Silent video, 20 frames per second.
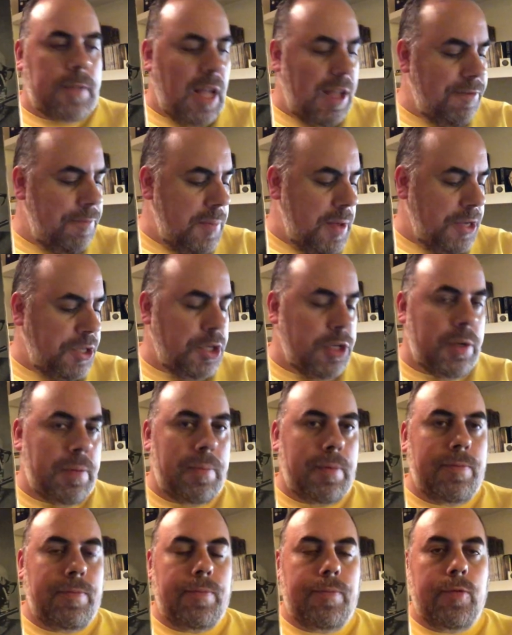I've mentioned it
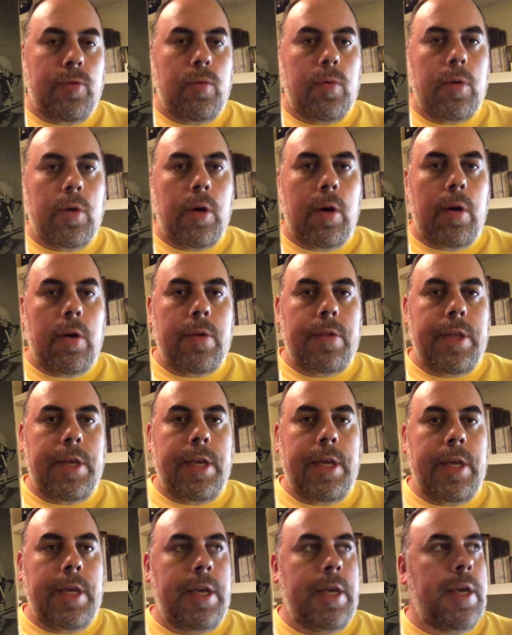before,
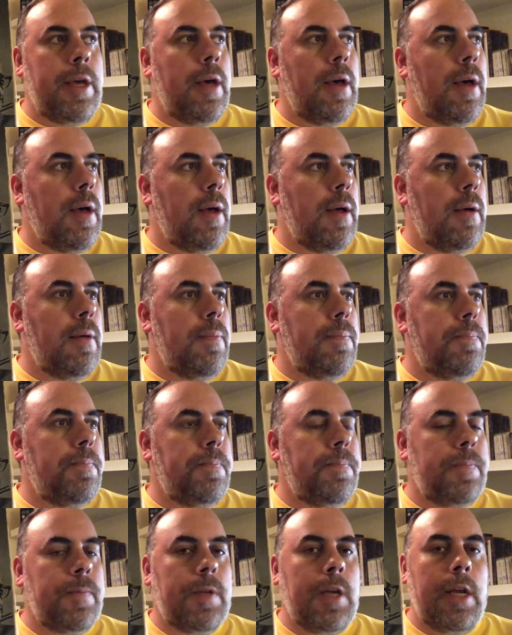the
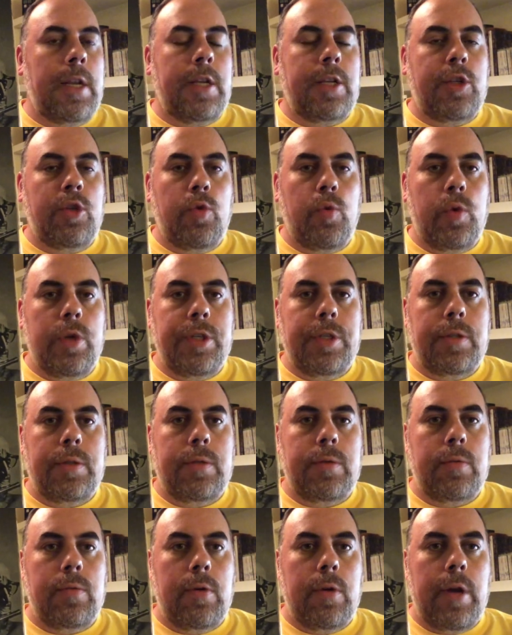kind of toy
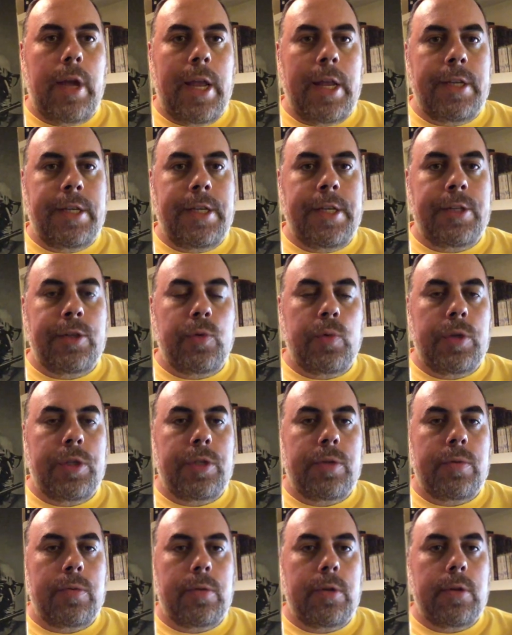store, antique toy
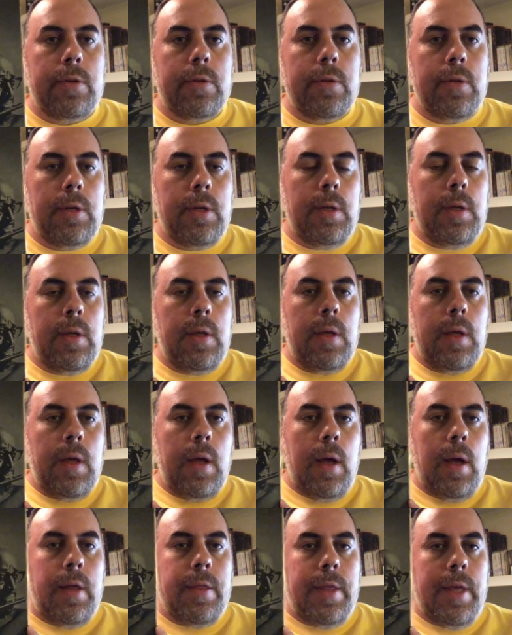store
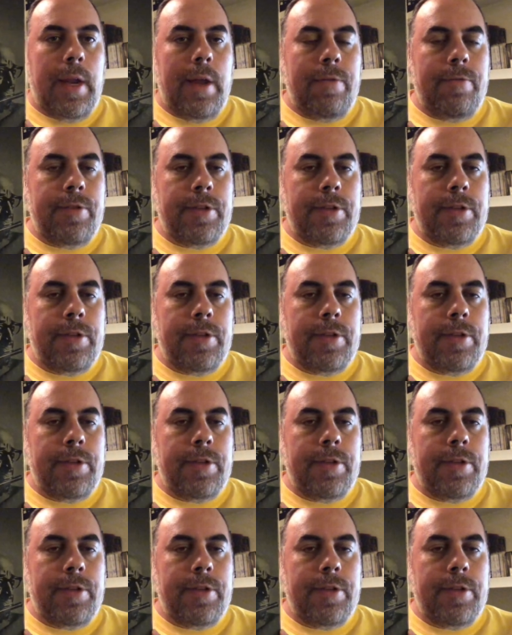that I